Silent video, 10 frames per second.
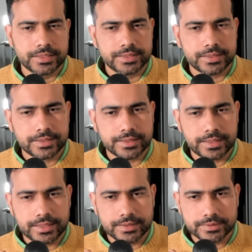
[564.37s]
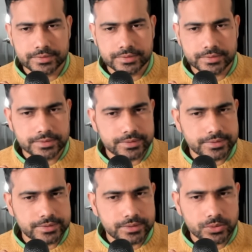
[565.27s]
uh, and
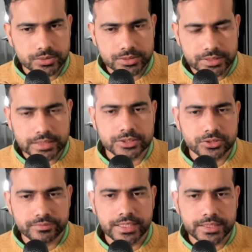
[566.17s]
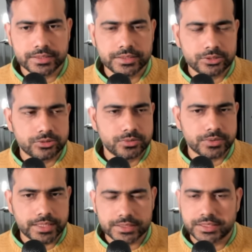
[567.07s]
you know chances of getting into
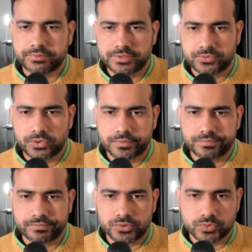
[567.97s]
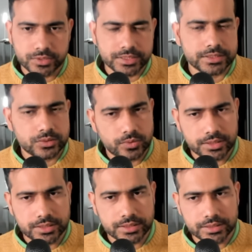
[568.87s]
an HFT firm to work as a
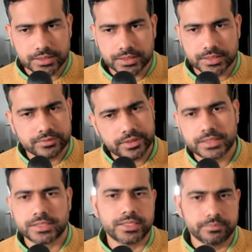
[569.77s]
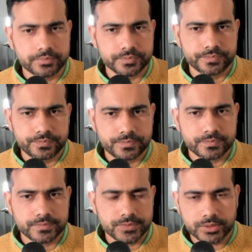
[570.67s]
quant uh, is very slim.
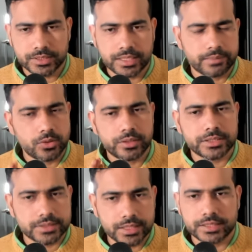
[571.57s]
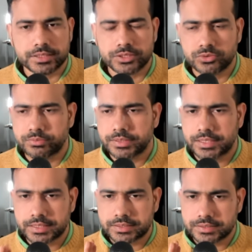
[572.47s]
Okay, I'm not discouraging you, but
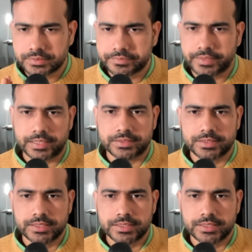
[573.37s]
that's a fact.